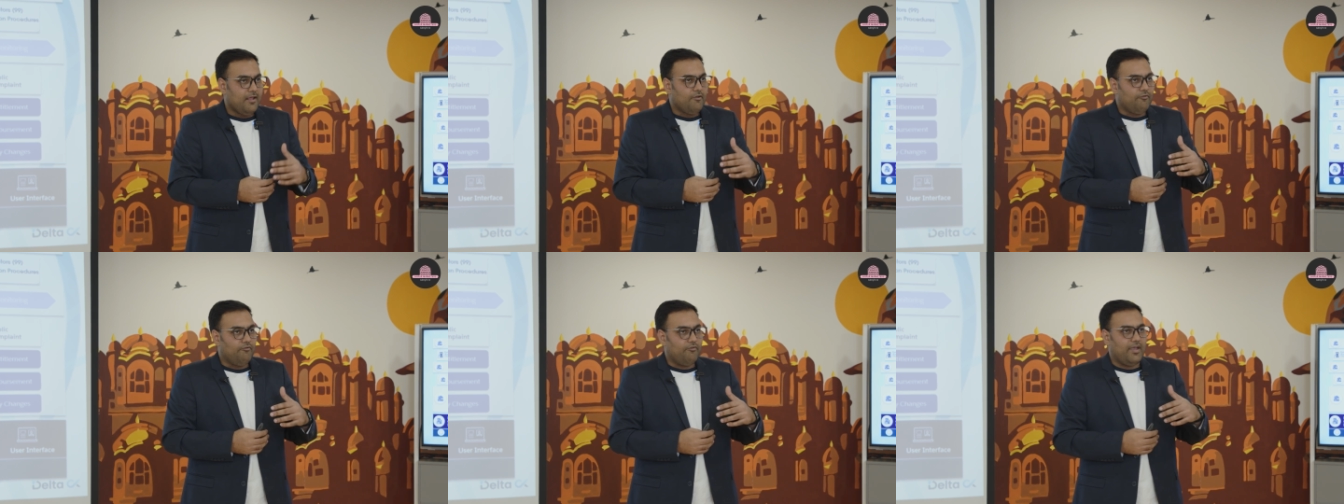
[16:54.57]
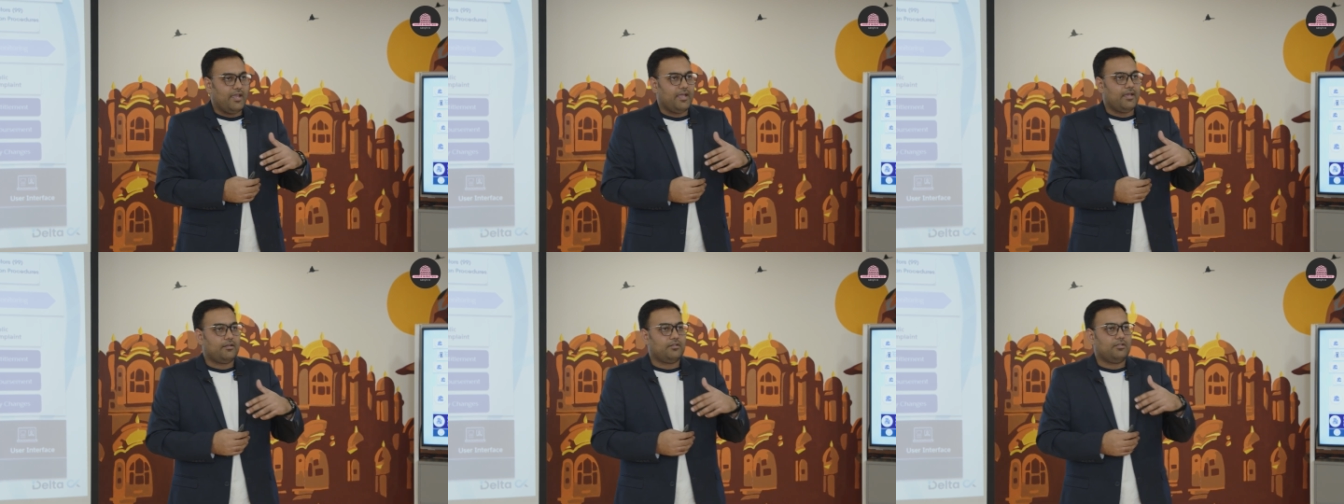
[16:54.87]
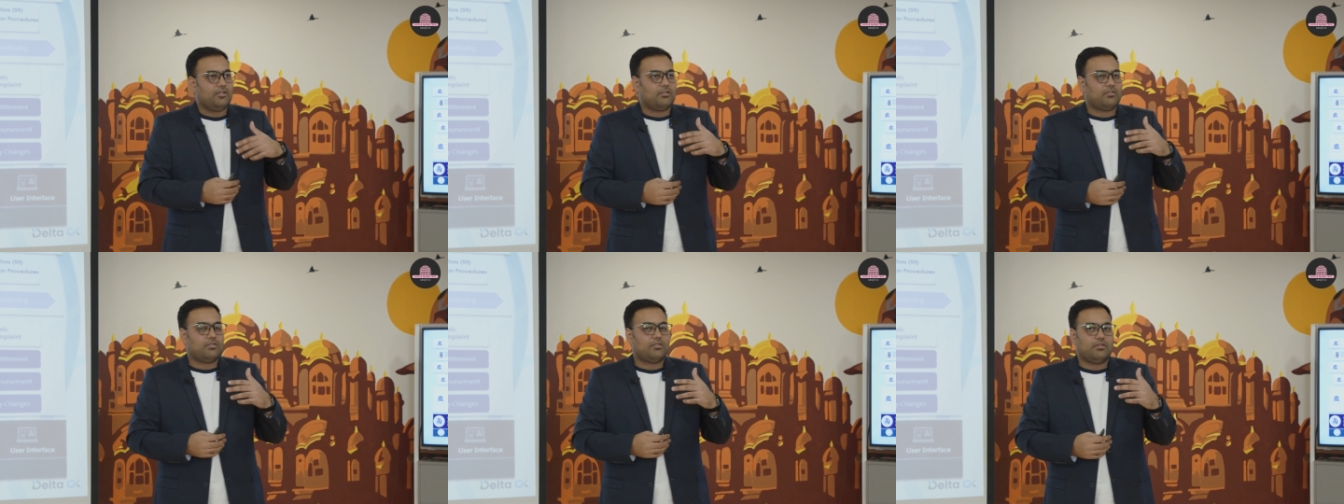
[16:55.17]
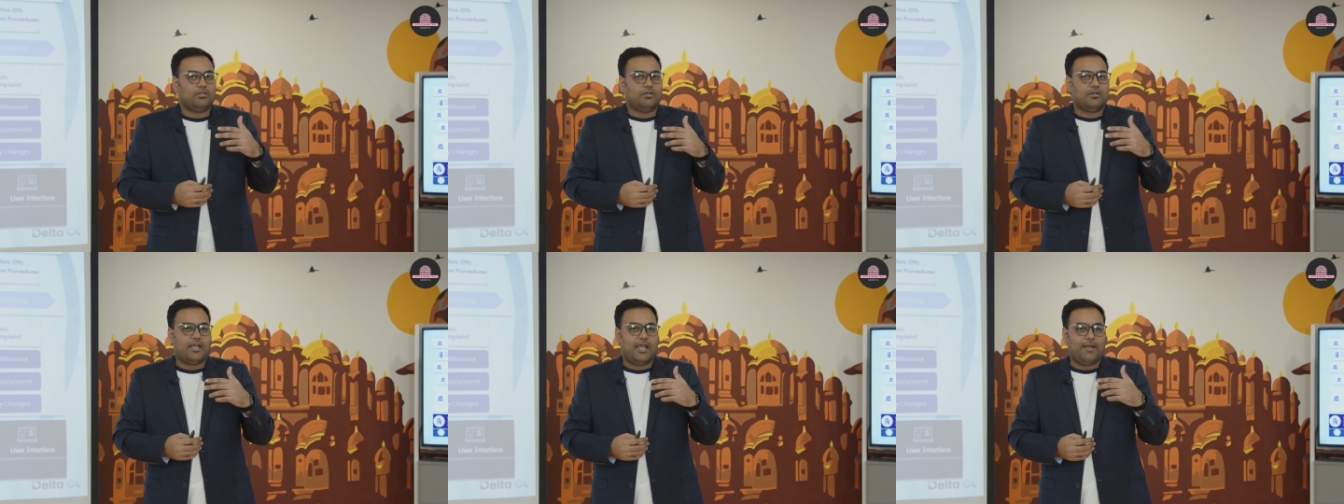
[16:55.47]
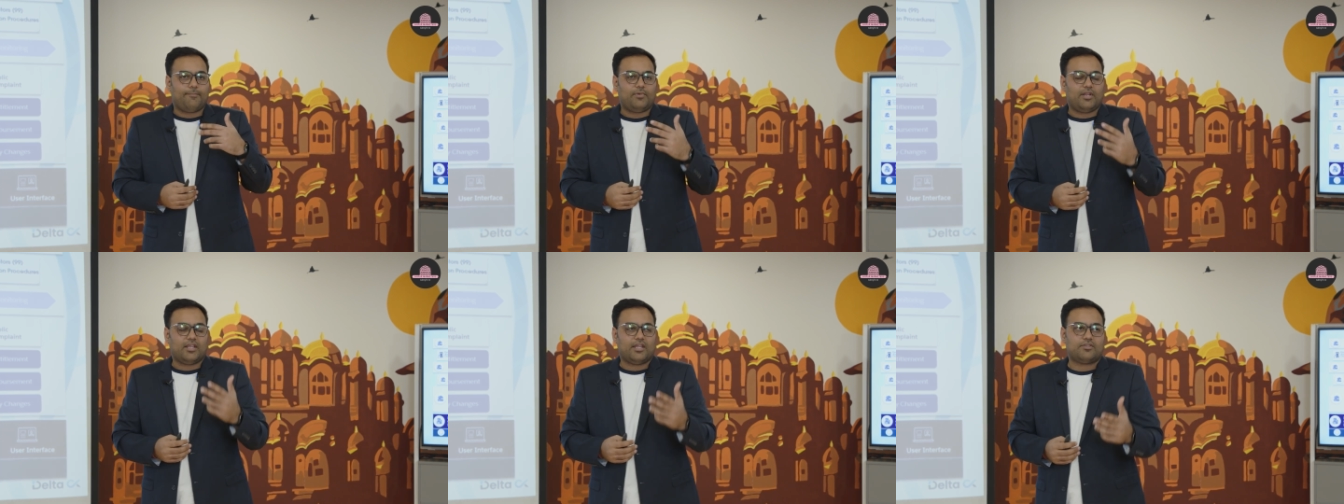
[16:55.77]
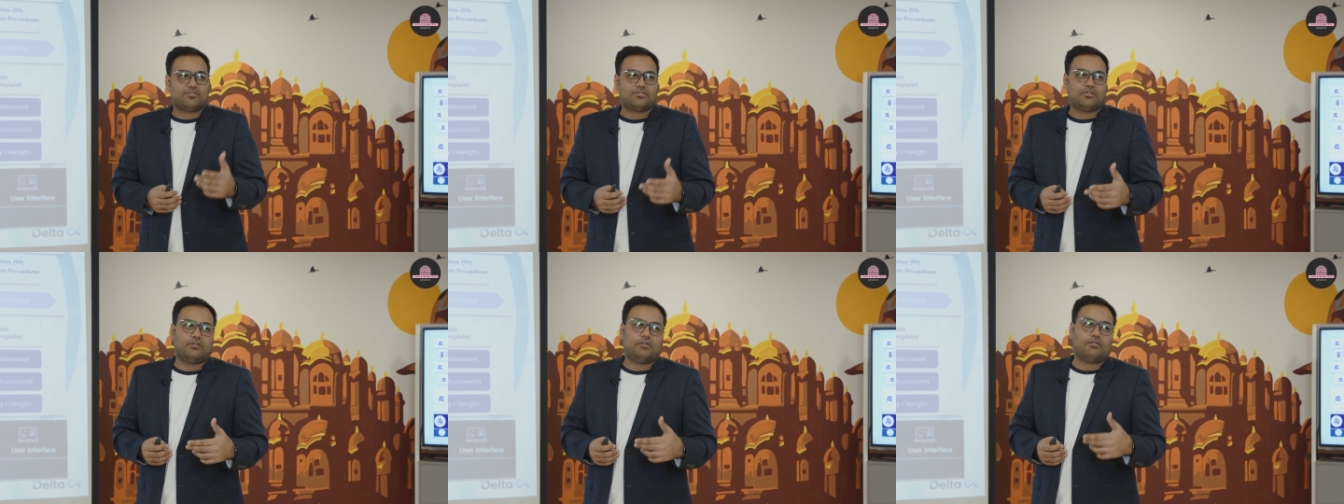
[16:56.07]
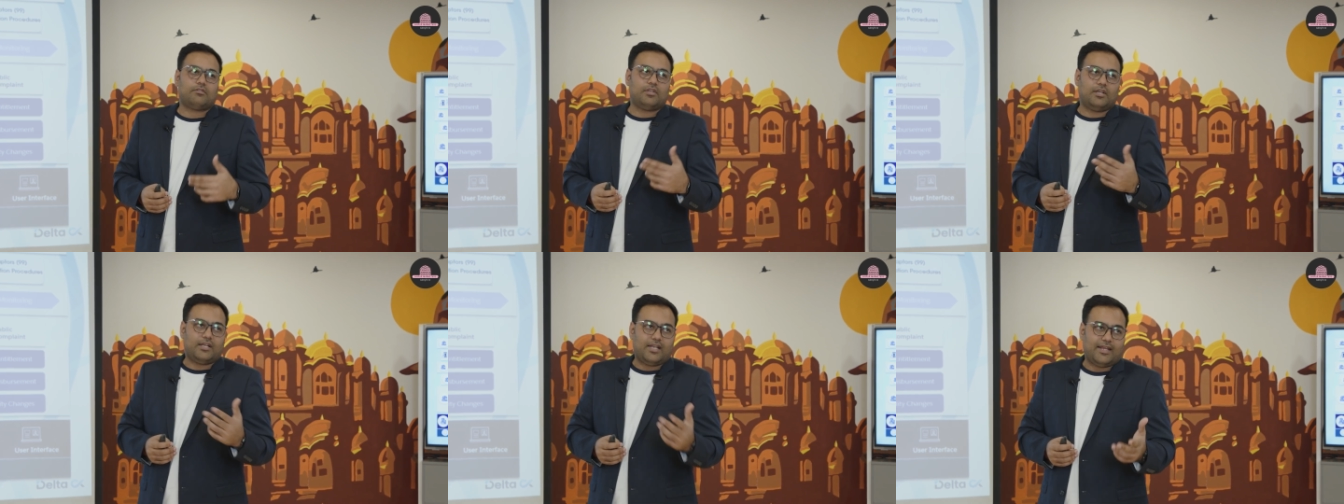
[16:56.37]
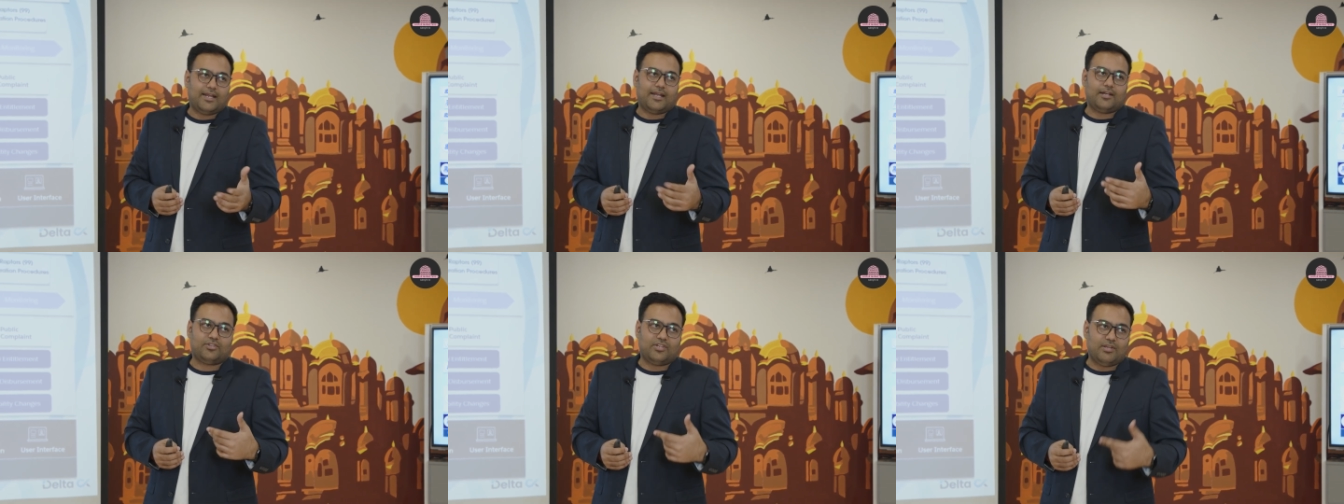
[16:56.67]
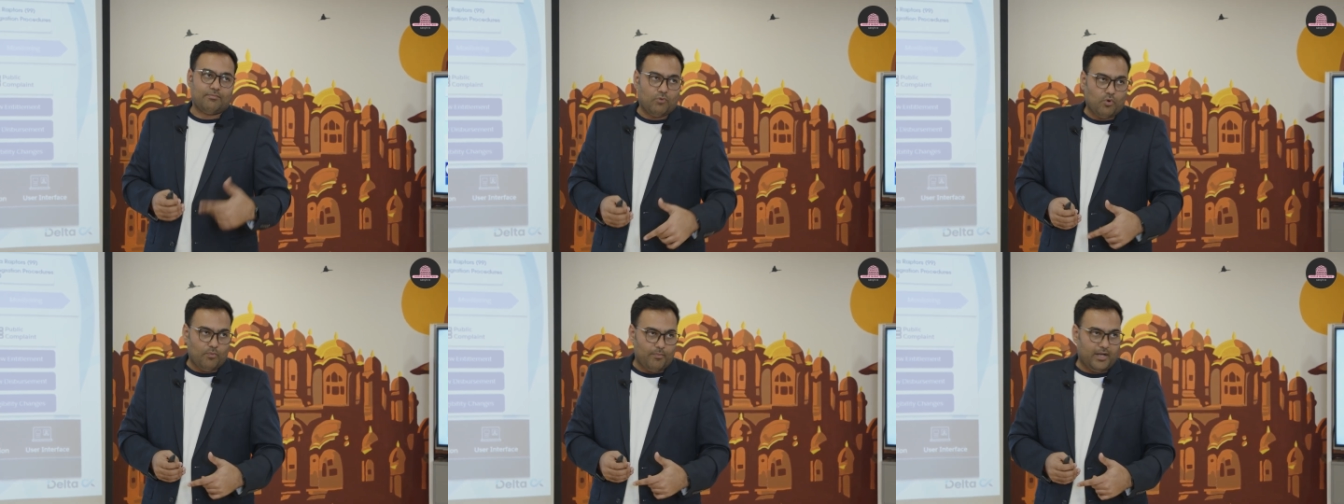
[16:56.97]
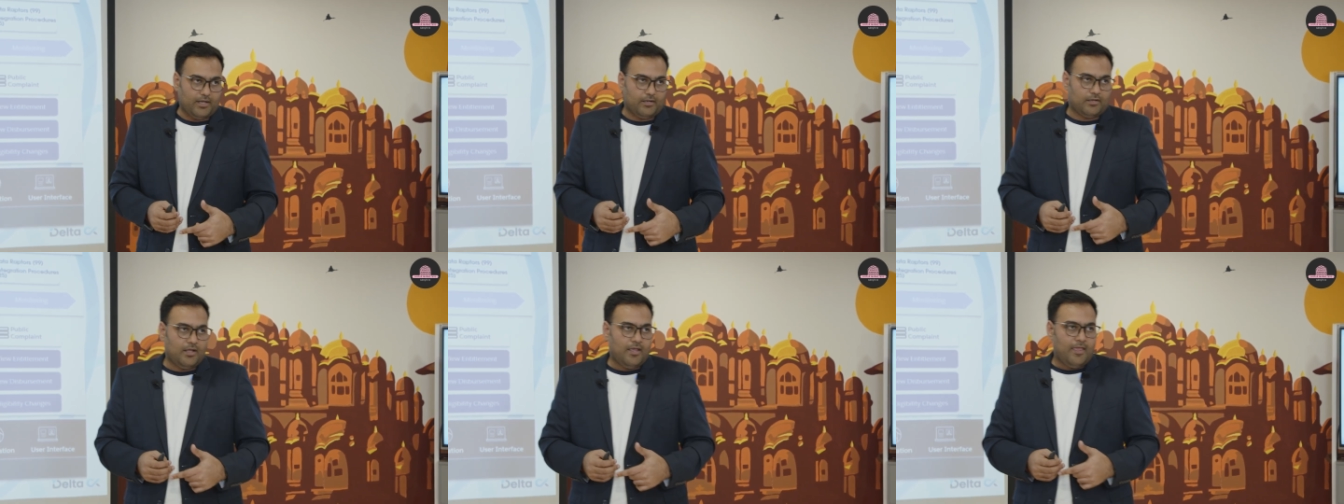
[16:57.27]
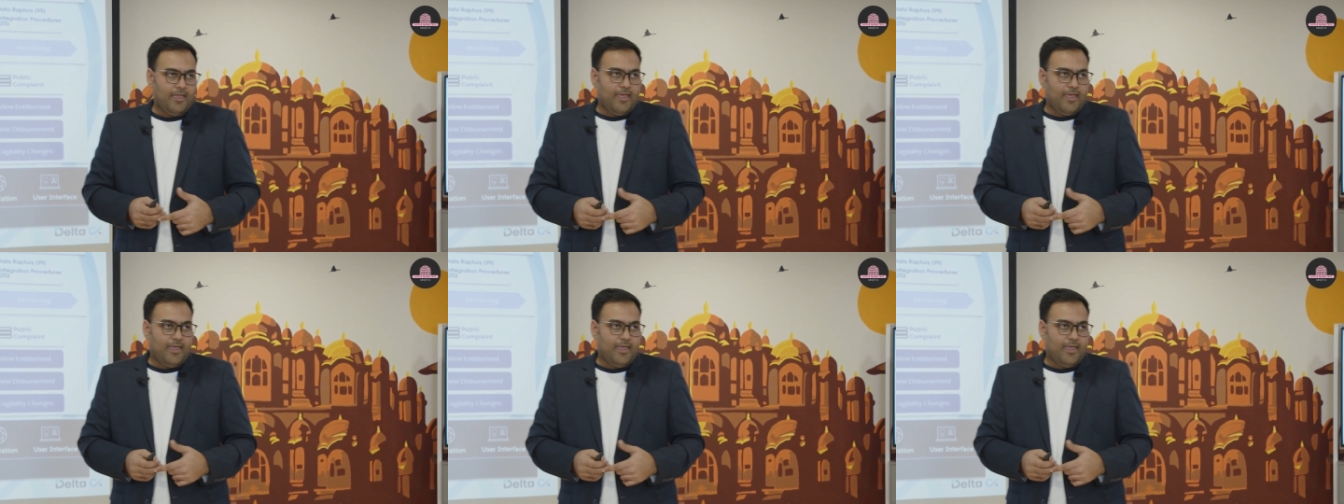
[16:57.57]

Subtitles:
where this application is sitting at the moment,